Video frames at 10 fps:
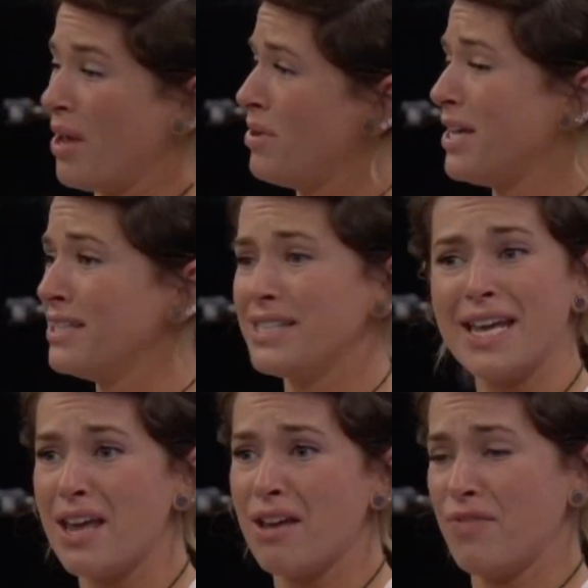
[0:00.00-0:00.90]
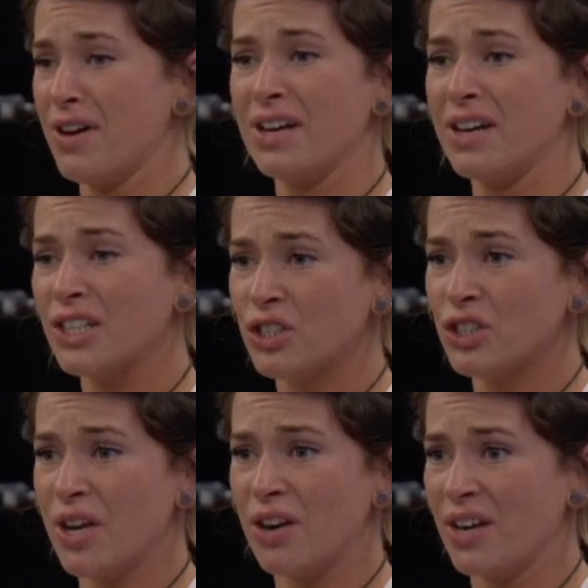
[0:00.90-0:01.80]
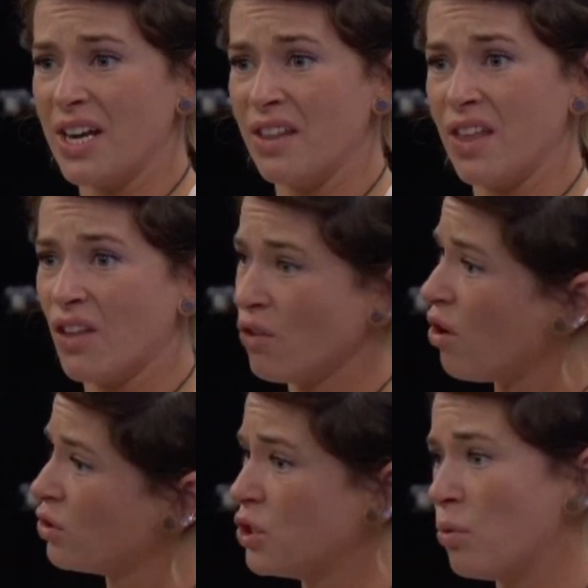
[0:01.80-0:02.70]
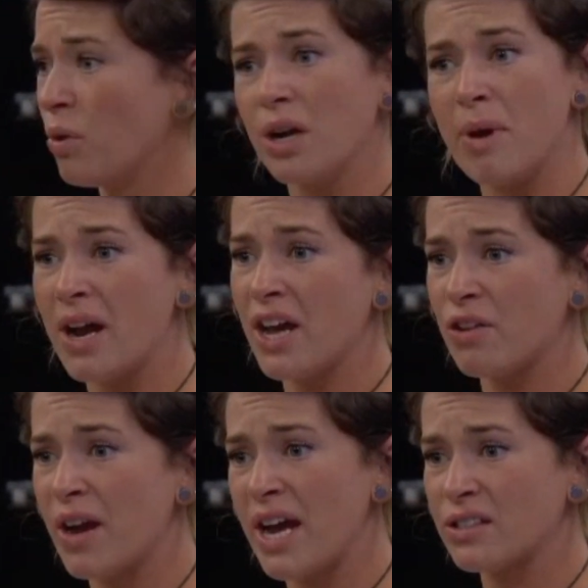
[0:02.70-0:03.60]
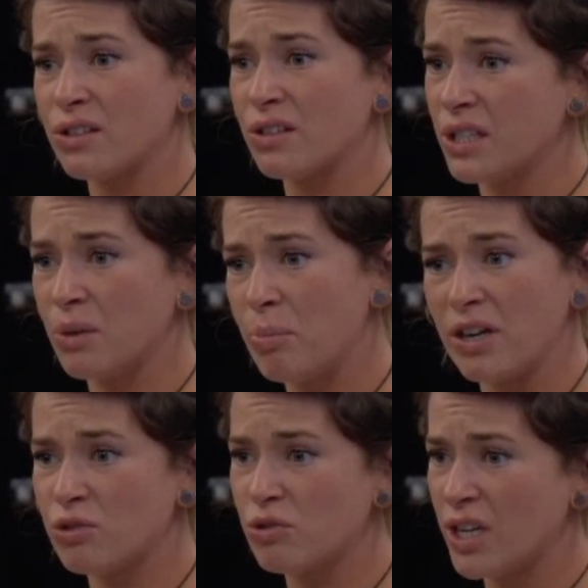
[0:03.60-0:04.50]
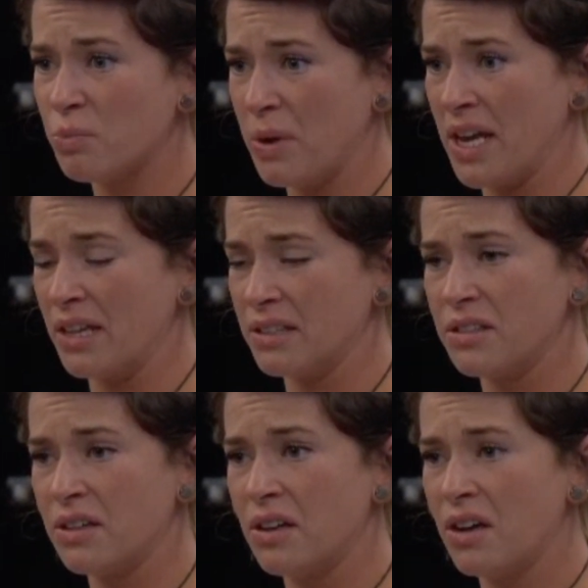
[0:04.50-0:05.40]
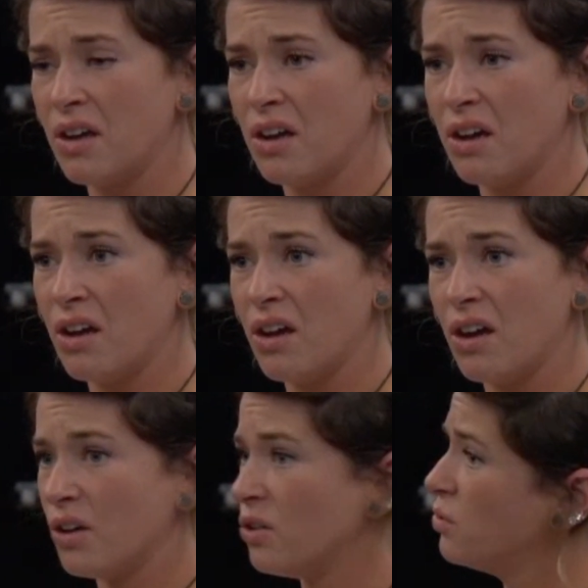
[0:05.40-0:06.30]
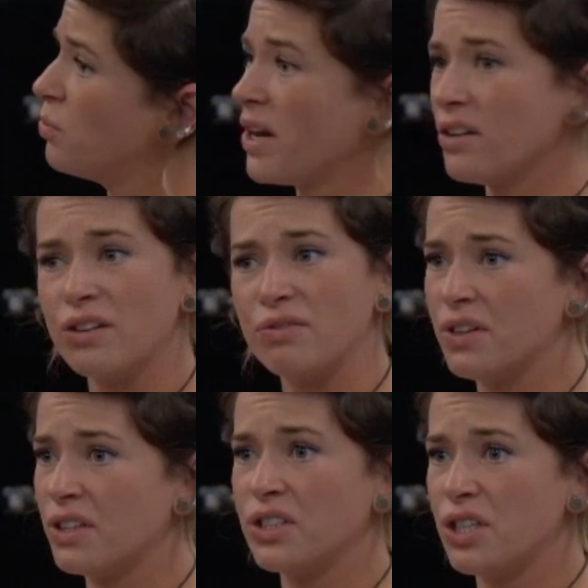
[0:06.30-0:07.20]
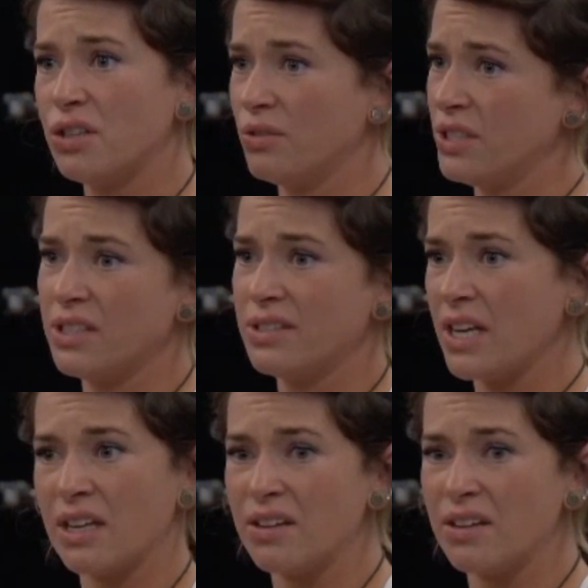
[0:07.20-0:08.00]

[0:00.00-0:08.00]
because they can't fucking concentrate on anything. They're all too worried about how their ass looks in a pair of stretch pants. Or who's wearing their fucking shoes. It's like...